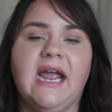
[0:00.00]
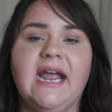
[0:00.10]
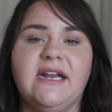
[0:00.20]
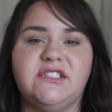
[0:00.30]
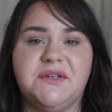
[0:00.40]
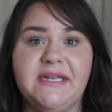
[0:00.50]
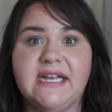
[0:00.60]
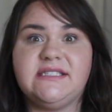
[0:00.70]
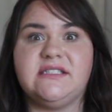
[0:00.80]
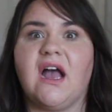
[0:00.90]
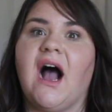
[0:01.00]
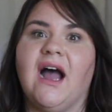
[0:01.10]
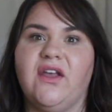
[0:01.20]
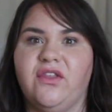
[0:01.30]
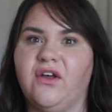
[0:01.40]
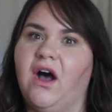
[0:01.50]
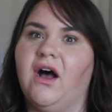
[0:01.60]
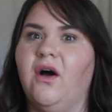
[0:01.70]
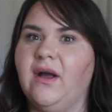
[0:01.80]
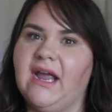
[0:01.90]
And so I guess I
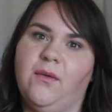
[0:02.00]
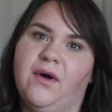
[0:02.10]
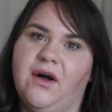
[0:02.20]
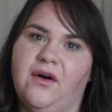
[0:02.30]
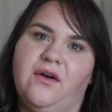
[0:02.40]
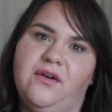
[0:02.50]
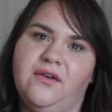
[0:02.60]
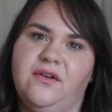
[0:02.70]
thought, okay, well,